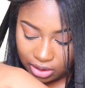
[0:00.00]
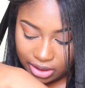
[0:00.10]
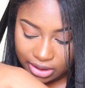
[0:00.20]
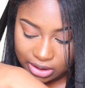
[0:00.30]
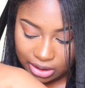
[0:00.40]

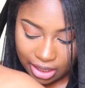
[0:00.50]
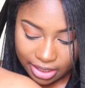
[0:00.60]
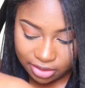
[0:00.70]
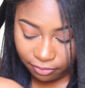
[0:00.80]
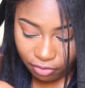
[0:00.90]
this
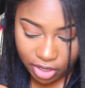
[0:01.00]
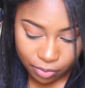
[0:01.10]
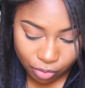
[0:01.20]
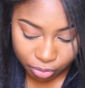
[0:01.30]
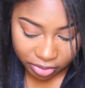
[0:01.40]
lace
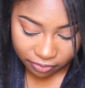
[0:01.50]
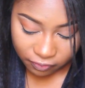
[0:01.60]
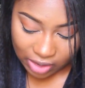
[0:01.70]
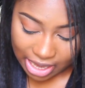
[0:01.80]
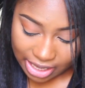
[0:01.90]
front will be
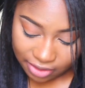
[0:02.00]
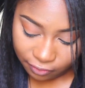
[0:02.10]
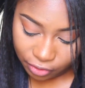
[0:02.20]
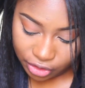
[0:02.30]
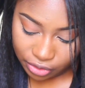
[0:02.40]

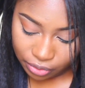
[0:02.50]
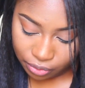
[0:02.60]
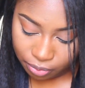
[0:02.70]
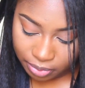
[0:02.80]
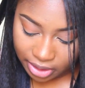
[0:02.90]
fine for you.